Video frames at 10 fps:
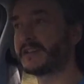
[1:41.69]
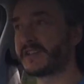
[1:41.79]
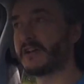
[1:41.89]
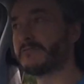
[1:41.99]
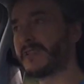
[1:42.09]

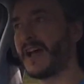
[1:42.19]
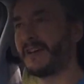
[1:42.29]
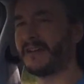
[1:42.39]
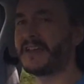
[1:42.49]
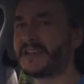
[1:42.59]
so that
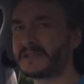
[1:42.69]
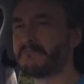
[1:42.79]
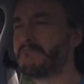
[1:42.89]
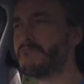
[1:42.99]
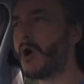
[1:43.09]
is
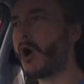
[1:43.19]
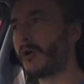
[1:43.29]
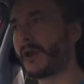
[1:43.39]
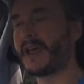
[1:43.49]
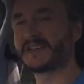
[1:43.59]

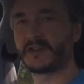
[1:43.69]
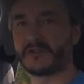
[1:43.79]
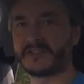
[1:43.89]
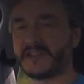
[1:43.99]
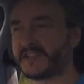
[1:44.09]
more or less
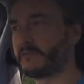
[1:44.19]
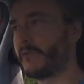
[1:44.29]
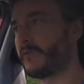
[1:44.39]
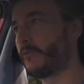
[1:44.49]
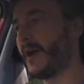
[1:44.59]
consistent
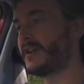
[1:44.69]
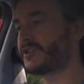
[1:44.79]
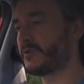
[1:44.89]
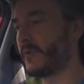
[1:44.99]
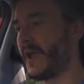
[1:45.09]
with the range
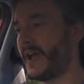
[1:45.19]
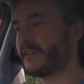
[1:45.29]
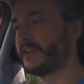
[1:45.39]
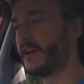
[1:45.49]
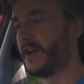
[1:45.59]
that we had
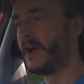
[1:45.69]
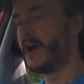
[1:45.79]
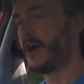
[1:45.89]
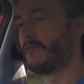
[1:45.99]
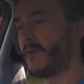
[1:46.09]

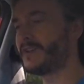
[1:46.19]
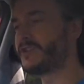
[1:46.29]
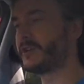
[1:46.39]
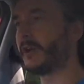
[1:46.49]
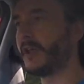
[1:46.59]

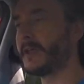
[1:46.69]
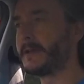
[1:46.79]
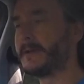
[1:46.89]
originally.